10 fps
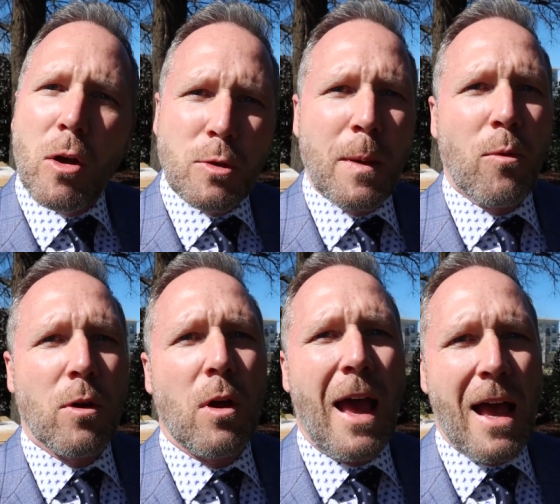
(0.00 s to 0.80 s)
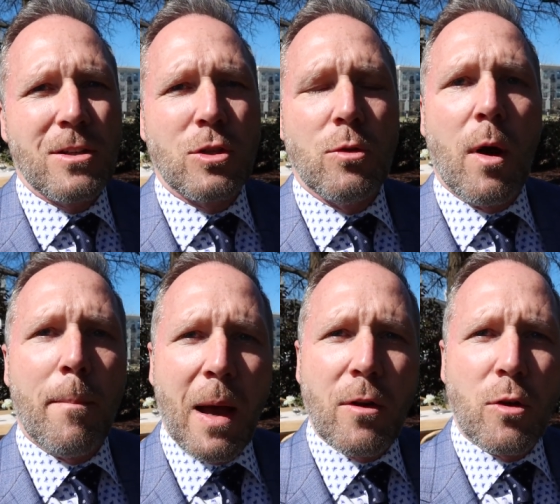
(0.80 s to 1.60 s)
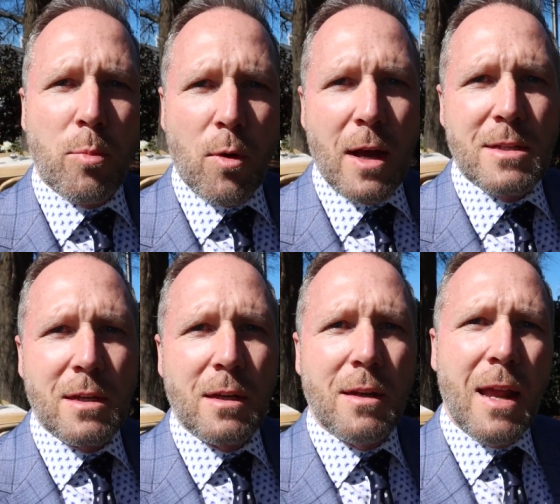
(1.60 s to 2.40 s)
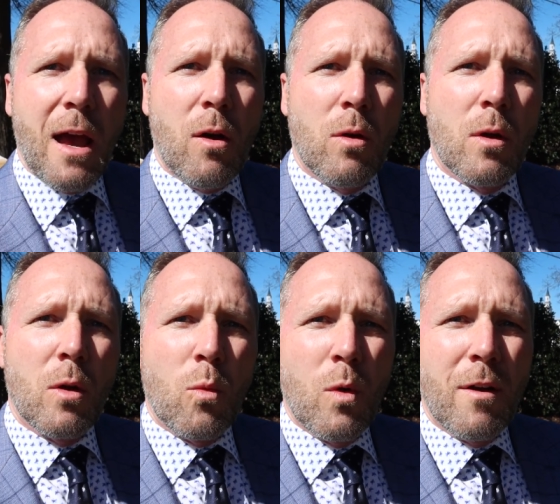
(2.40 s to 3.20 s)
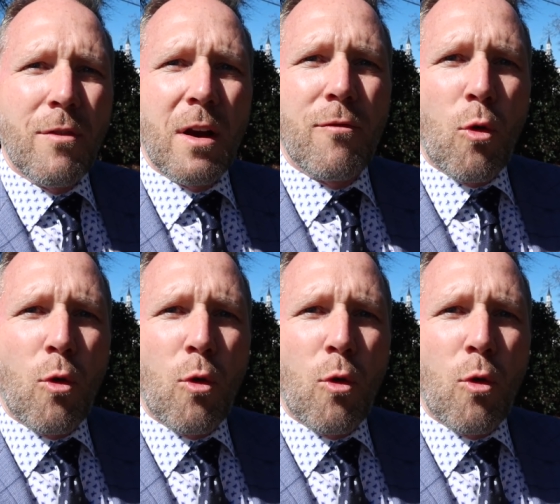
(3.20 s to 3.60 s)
most people are gonna ask you about your pricing. Now, we're very